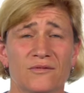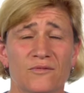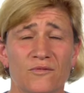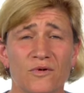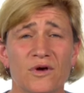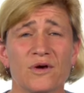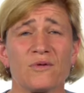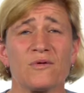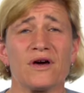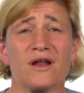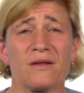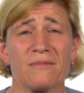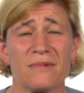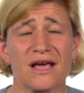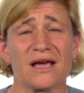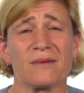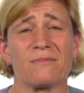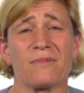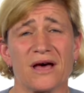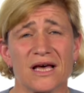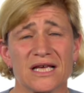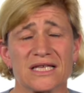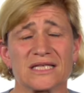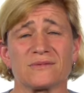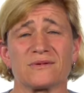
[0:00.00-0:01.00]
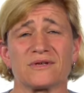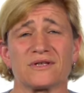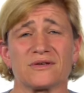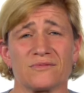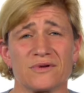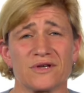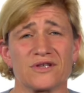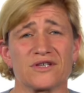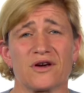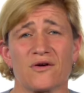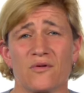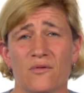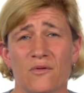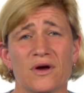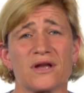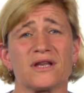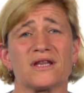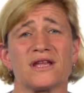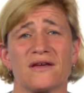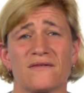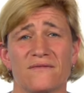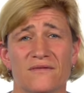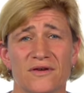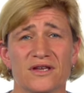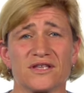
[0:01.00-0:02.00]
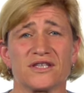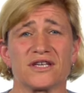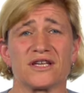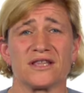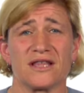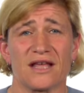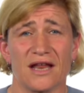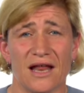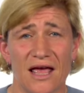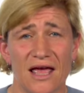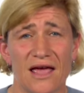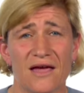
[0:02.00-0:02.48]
We want to make it possible to reach our one-day vision that